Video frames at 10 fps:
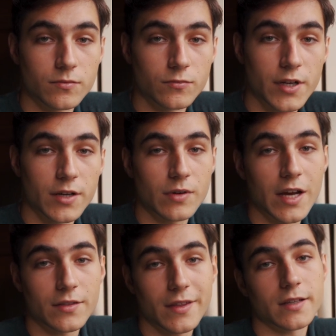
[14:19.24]

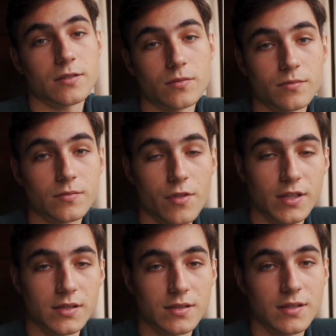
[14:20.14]
rewrite that
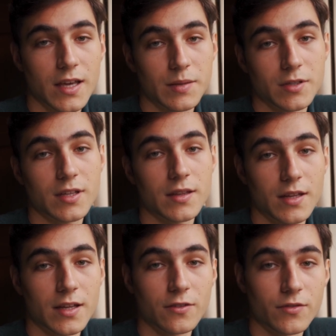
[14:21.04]
thesis statement at
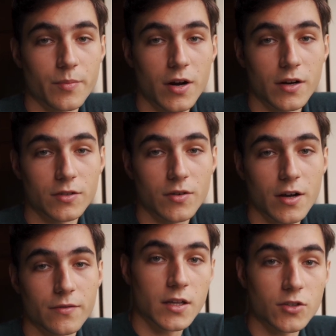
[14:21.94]
the end of the
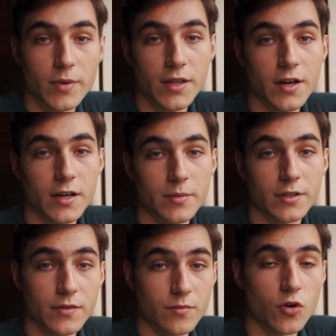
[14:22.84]
paragraph to make the
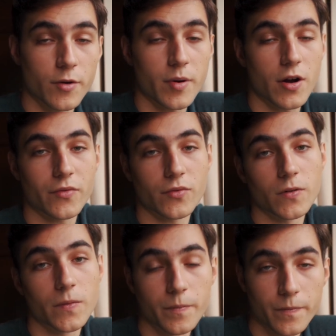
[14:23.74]
argument even more powerful.
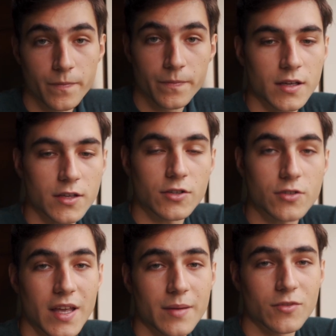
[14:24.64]
You
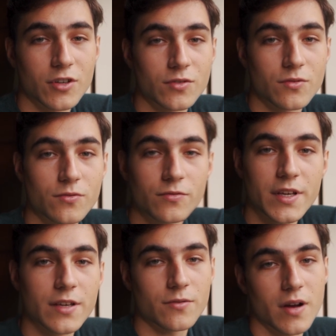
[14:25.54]
should aim not to
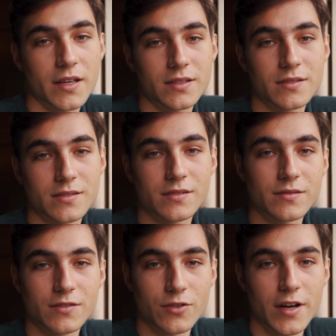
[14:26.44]
rewrite
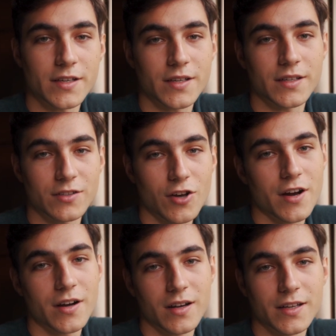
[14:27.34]
your essay
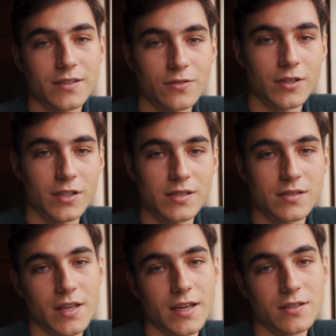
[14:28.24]
entirely during this
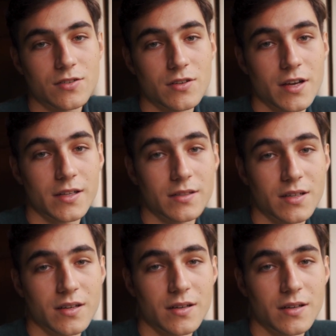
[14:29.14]
stage, and